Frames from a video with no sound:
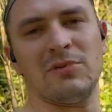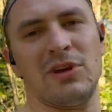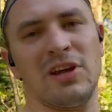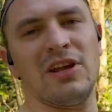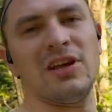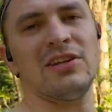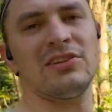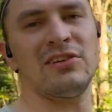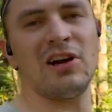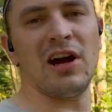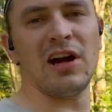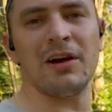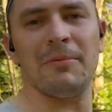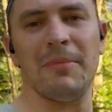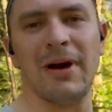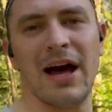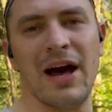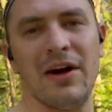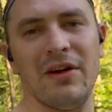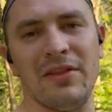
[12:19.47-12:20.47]
we're gonna talk
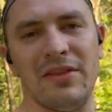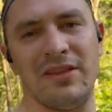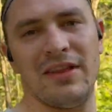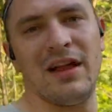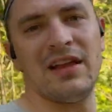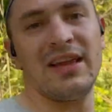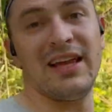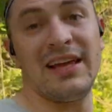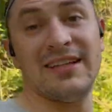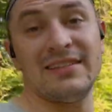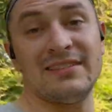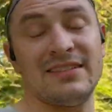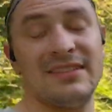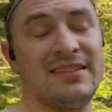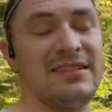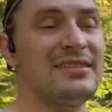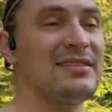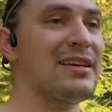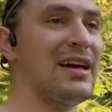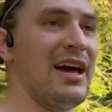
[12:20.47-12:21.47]
about the
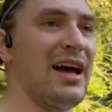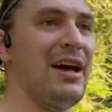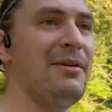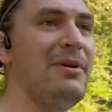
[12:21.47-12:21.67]
laces.